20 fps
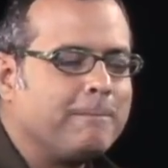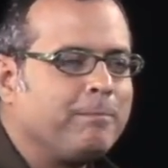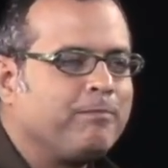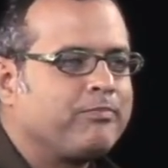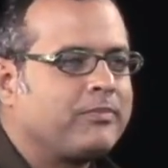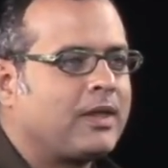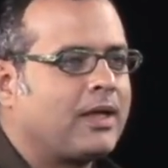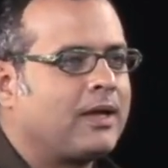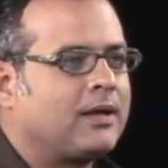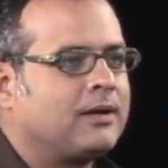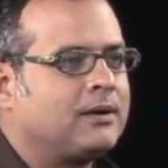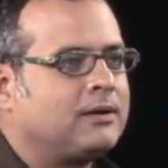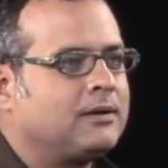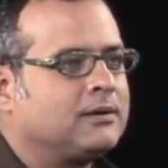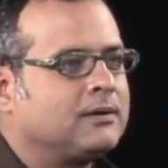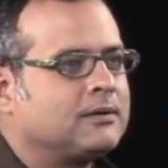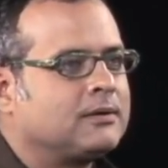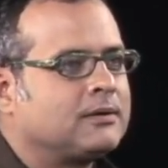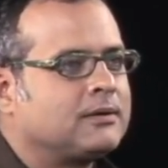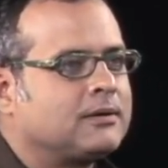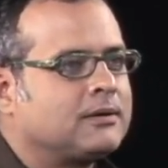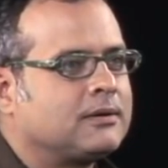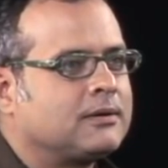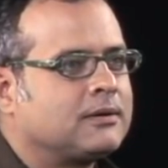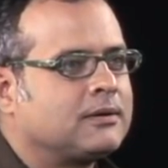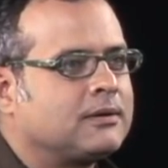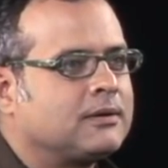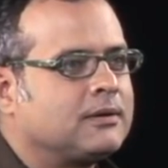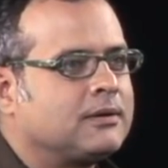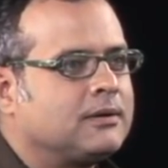So give us the
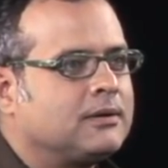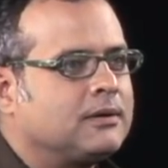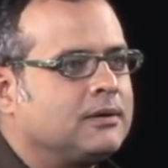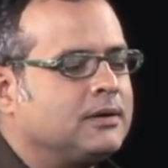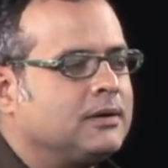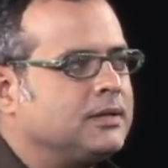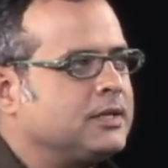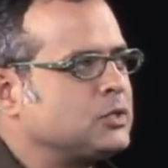decade or the years.